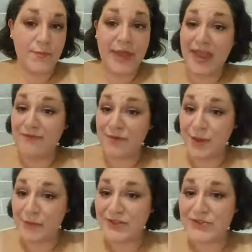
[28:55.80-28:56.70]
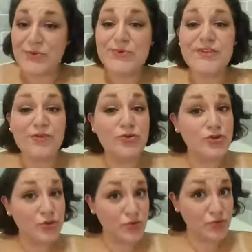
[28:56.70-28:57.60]
Pay for public schools if you
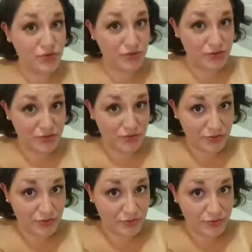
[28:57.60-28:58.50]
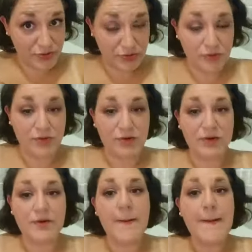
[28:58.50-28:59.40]
choose to.
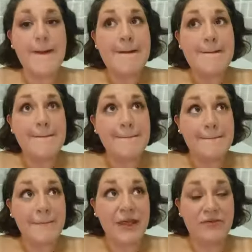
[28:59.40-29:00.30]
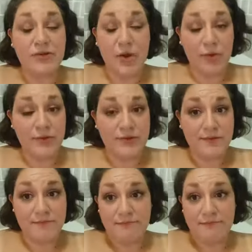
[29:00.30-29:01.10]
If you don't,